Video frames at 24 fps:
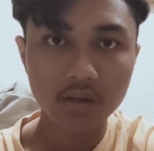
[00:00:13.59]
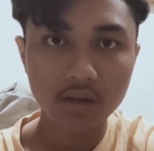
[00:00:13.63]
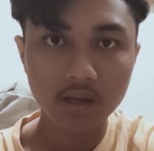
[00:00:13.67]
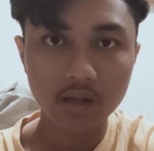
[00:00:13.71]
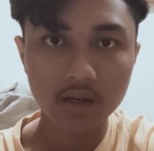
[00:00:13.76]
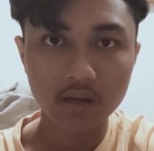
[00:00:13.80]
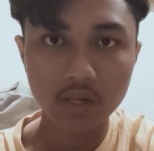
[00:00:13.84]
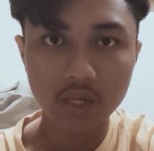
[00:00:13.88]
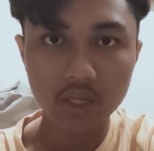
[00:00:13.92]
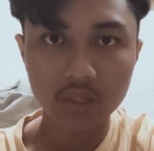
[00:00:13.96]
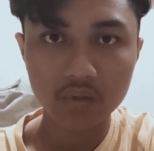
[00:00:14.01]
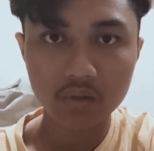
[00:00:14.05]

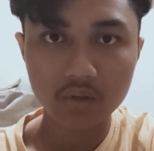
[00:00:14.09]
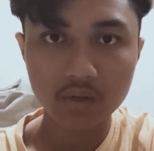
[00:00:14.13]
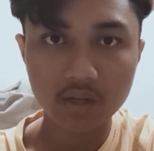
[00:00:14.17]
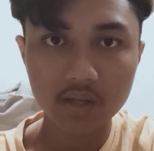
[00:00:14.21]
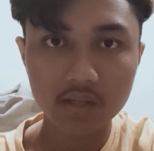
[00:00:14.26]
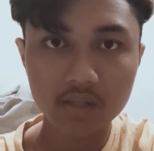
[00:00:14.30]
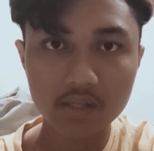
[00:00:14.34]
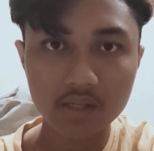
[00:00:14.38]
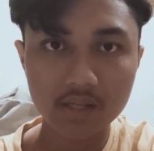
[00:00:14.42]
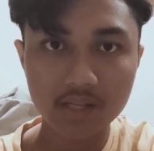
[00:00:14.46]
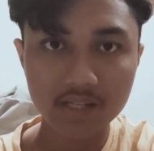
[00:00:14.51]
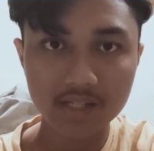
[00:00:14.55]
And the answer
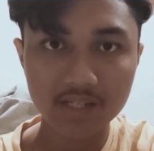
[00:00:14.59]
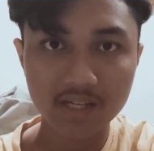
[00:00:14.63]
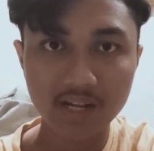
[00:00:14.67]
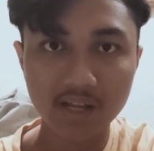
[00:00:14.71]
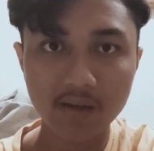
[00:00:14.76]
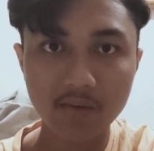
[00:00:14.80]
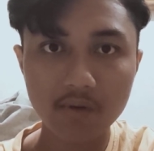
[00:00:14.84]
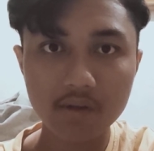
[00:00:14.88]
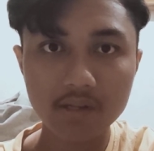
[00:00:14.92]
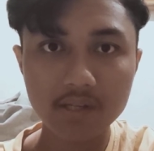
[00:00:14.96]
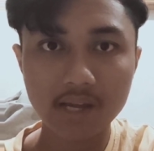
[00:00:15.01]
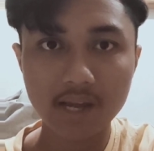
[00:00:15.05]
is each
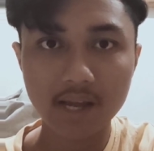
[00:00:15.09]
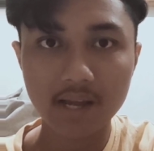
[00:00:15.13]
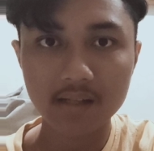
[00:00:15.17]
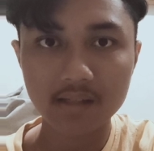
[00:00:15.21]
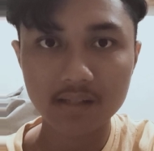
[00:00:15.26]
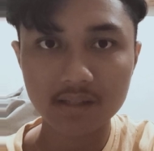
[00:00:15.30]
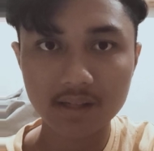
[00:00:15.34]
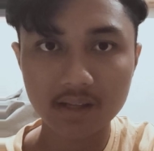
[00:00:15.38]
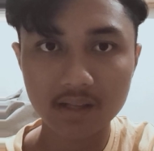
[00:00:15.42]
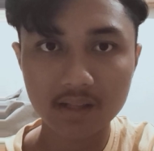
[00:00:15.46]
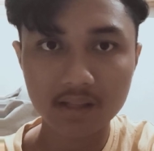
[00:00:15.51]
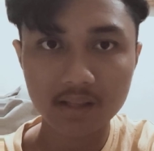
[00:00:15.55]
language
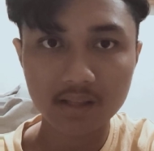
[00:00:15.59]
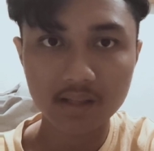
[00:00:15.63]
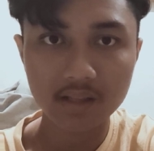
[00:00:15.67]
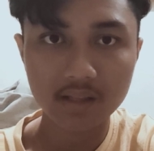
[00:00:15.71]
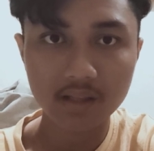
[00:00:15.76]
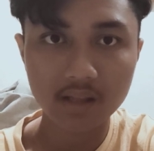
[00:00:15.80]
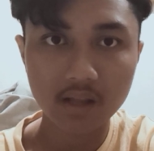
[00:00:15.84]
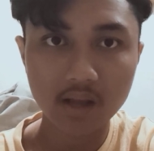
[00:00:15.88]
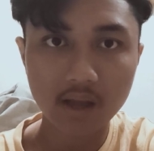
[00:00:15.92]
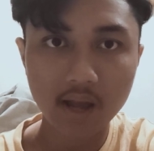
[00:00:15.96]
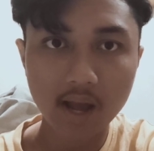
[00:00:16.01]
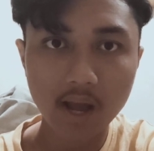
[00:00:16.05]
has its
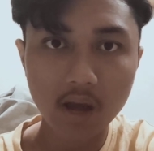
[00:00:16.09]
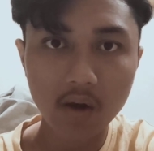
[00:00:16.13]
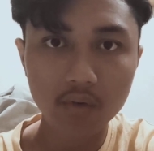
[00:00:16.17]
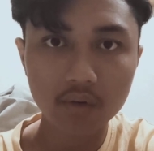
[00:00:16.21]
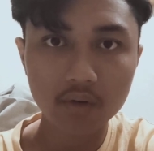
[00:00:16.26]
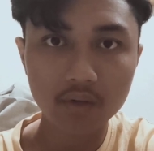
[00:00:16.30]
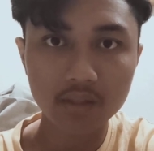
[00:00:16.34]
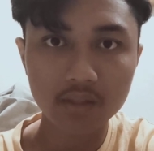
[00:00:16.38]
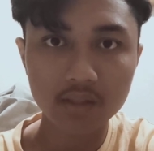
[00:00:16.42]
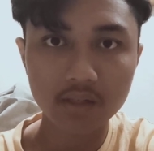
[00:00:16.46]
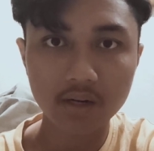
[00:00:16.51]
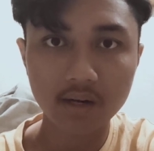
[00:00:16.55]
own
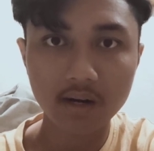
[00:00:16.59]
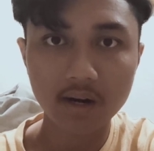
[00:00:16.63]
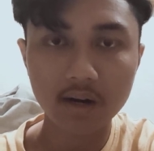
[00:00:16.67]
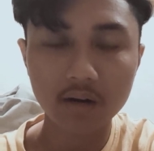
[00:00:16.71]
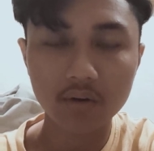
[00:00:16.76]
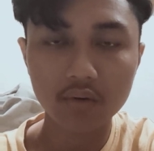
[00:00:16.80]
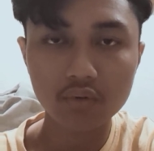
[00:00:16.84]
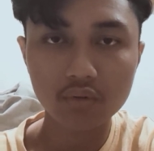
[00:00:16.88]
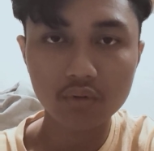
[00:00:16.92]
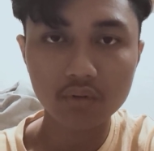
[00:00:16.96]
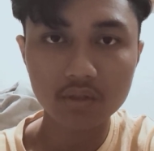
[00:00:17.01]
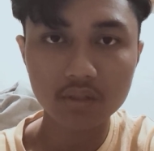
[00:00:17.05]
internal
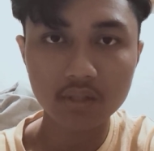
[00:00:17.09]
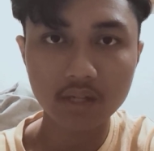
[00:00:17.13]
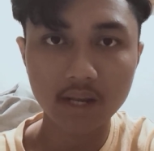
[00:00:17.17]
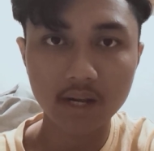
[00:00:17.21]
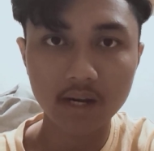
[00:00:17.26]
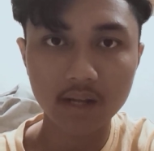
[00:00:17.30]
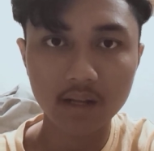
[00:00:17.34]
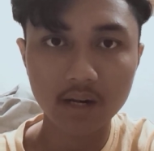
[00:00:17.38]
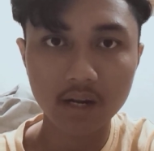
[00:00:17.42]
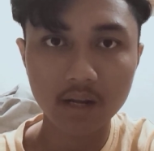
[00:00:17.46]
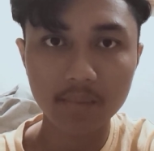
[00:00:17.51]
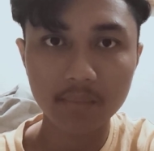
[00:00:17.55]
rules
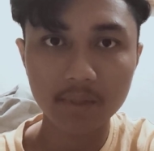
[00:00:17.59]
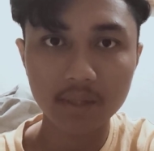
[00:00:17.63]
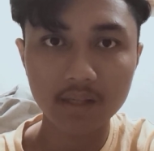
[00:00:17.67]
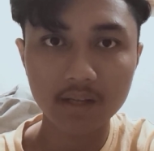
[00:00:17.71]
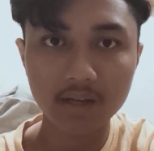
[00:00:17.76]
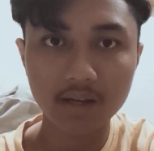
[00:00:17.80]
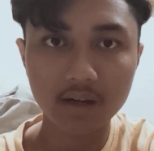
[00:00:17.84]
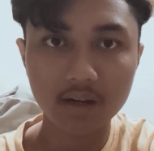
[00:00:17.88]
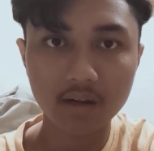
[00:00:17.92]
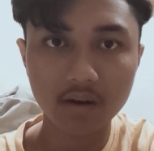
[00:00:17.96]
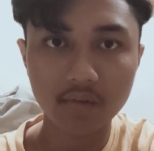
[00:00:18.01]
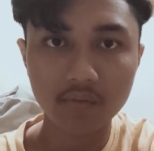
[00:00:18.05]
and
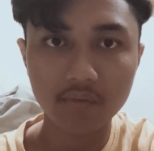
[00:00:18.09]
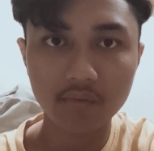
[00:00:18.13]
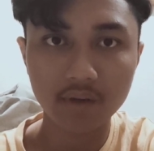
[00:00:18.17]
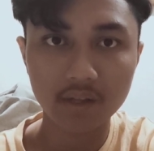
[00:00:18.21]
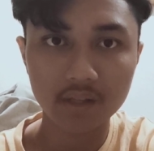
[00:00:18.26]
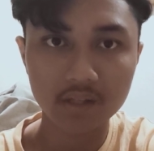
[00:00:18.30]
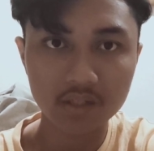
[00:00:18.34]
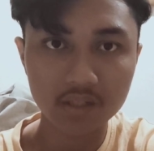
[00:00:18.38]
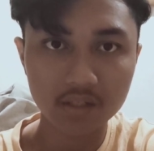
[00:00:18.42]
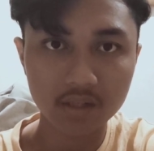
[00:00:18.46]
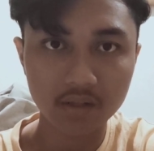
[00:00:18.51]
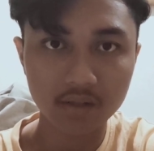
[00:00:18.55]
grammatical
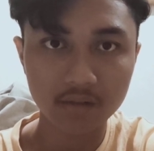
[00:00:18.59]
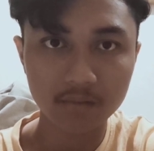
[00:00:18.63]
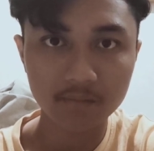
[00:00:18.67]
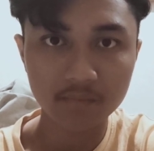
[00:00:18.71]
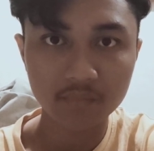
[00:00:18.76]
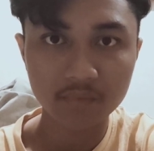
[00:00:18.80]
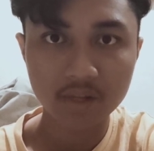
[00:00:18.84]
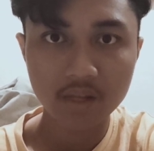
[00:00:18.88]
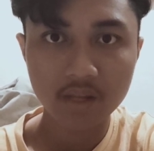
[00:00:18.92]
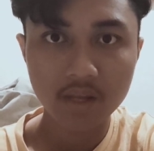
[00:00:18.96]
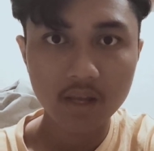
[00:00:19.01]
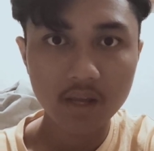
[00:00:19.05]
convention,
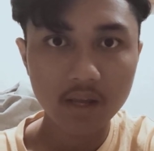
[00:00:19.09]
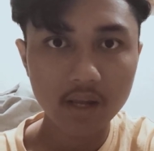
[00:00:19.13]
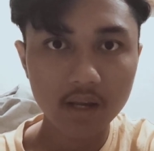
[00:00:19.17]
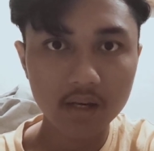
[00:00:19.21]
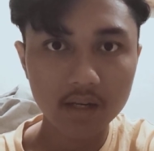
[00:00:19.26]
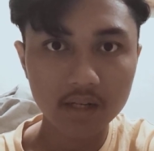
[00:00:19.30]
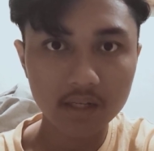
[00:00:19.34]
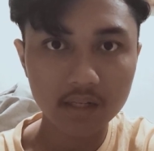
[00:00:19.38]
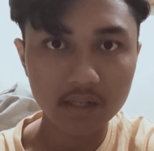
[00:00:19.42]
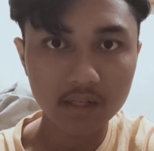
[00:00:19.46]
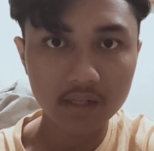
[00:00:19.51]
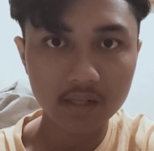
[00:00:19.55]

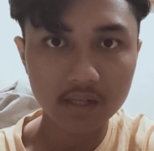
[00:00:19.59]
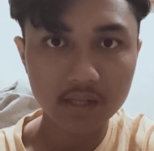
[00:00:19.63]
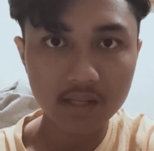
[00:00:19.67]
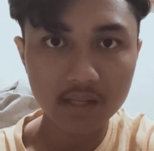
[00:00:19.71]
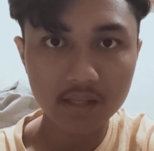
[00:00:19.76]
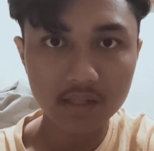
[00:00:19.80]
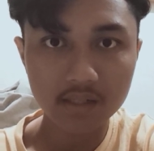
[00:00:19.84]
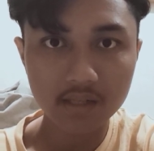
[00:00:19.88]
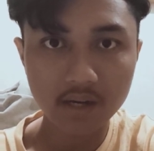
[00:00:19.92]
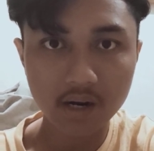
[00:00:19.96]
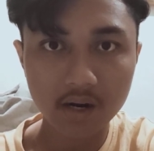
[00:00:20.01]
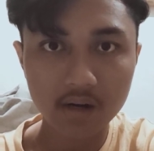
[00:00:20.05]
and
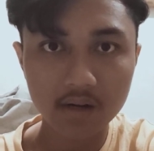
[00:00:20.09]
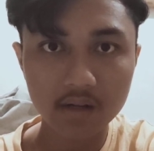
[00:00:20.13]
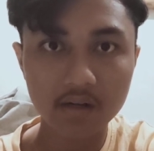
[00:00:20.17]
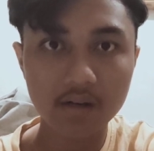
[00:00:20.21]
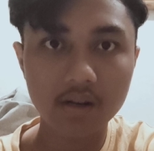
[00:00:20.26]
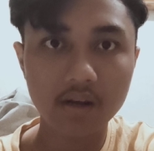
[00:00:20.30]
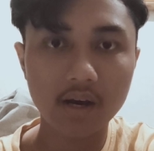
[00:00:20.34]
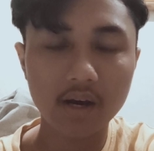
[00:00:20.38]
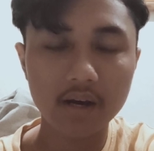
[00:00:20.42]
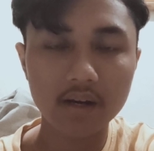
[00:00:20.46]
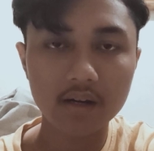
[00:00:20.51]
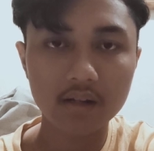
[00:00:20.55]
these are
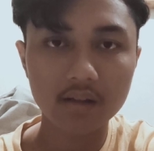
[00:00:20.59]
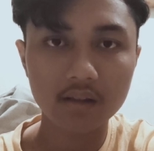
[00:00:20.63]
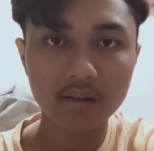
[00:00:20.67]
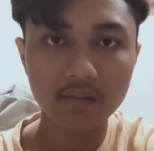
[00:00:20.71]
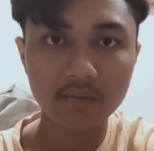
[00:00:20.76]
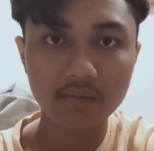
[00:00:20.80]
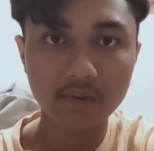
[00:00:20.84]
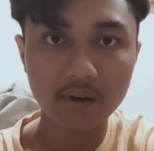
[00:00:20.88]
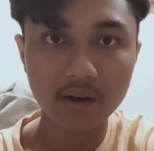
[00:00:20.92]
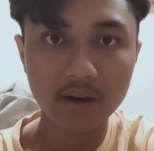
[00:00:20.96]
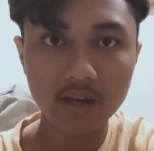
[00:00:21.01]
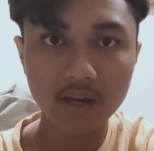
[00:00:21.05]

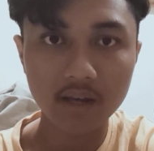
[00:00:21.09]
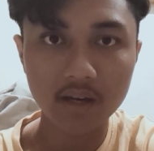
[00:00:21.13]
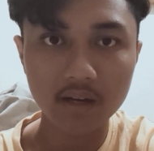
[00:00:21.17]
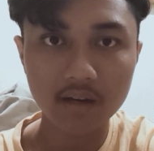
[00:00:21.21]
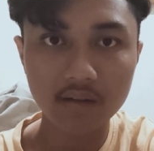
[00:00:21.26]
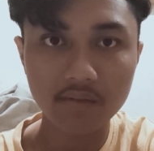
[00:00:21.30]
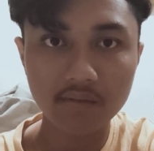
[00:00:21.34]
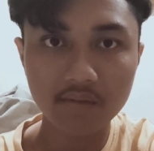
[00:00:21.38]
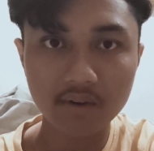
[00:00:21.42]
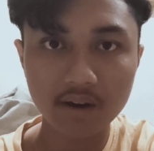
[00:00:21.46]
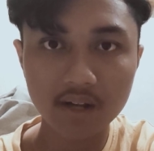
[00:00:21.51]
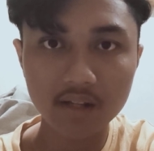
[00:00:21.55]
identified and
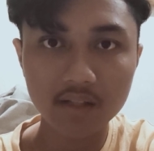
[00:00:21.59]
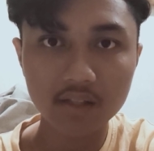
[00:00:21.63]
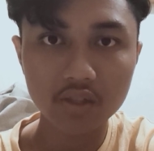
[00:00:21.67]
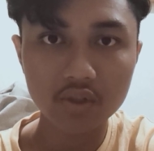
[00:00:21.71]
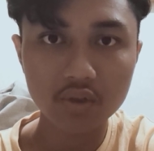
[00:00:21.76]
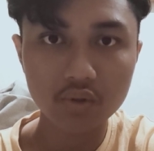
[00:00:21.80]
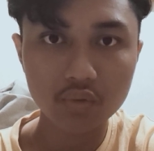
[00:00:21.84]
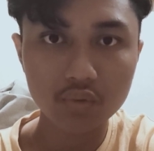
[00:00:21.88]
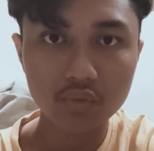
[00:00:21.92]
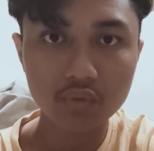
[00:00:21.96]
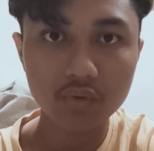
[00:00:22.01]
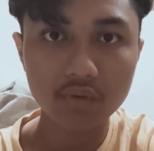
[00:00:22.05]
defined
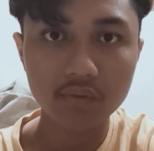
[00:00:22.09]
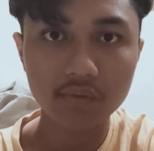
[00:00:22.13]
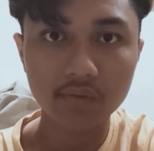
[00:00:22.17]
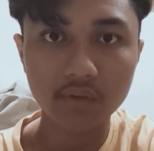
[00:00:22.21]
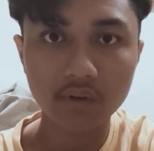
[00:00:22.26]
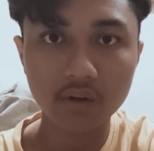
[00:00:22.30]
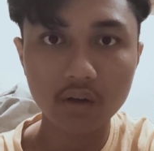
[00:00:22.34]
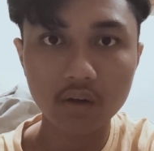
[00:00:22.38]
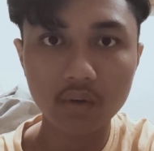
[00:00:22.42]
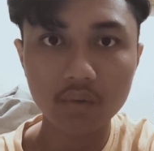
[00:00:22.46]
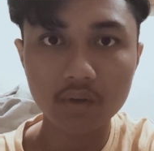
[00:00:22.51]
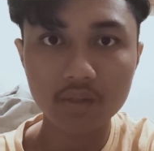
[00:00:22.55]
through the
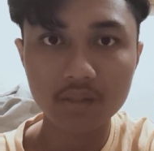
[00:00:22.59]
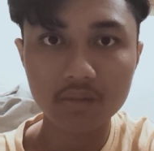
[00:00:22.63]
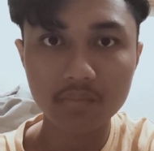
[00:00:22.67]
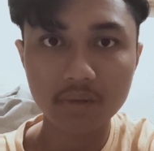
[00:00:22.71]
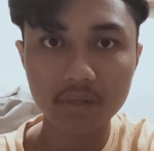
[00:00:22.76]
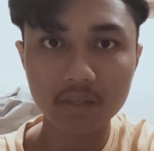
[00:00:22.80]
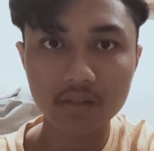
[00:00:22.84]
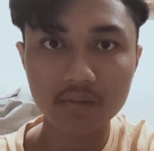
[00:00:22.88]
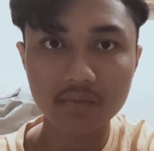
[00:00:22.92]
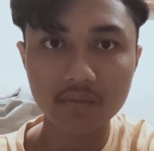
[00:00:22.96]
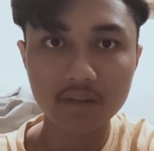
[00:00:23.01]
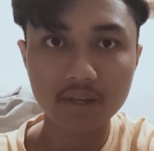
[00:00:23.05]
following
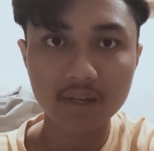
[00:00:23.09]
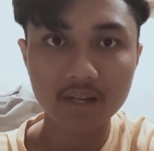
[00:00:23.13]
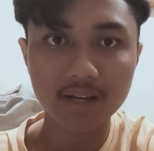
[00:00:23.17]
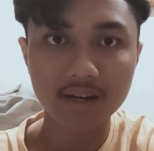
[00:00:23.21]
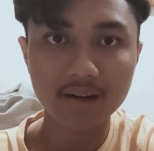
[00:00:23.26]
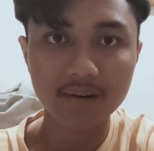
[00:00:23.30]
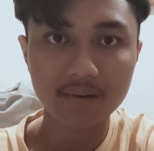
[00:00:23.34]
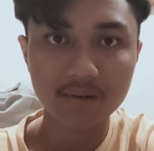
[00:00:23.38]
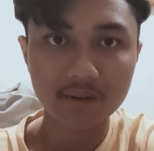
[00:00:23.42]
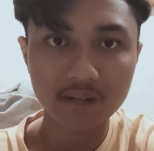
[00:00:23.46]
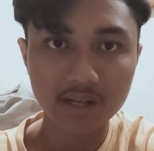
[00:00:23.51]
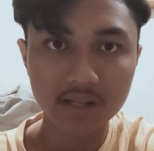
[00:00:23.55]
specific
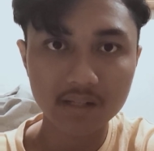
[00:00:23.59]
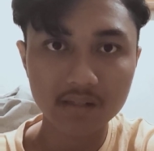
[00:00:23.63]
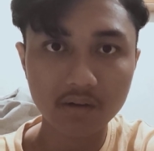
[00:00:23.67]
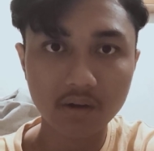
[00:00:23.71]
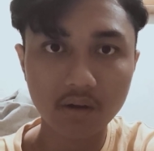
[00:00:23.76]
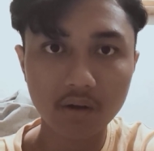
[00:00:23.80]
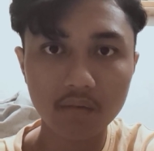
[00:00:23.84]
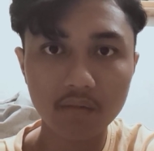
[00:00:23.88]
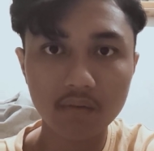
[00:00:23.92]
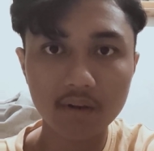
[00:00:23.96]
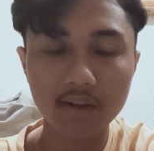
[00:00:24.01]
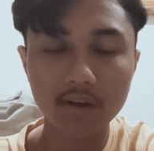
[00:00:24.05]
areas
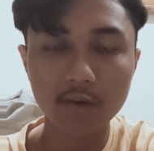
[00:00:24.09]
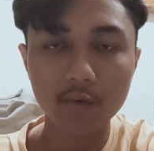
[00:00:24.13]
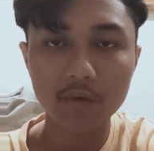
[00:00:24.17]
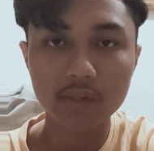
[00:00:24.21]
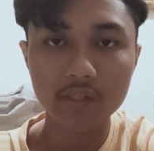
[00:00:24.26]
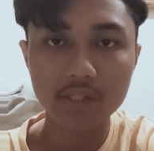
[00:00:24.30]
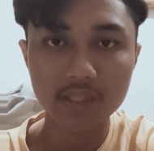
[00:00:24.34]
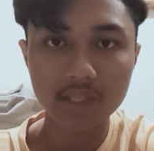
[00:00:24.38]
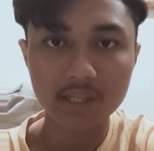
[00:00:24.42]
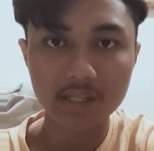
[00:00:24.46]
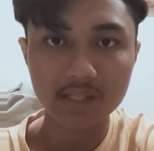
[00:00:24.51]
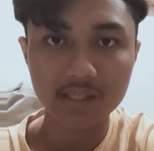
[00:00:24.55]
of
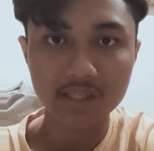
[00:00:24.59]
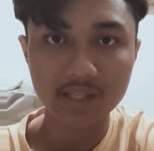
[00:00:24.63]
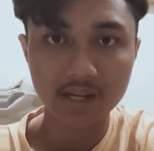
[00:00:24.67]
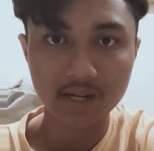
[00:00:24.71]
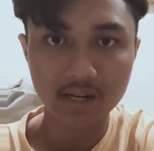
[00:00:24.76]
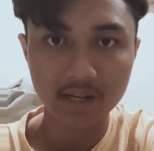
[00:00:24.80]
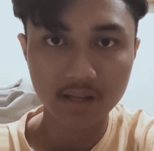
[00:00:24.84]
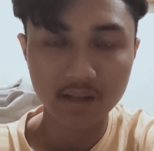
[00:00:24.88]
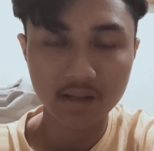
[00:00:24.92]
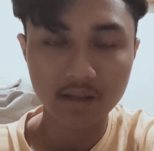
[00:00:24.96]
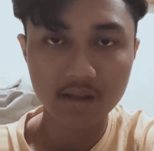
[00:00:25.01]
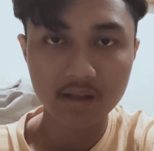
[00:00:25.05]
linguistic
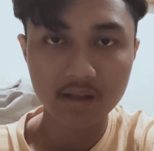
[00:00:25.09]
study,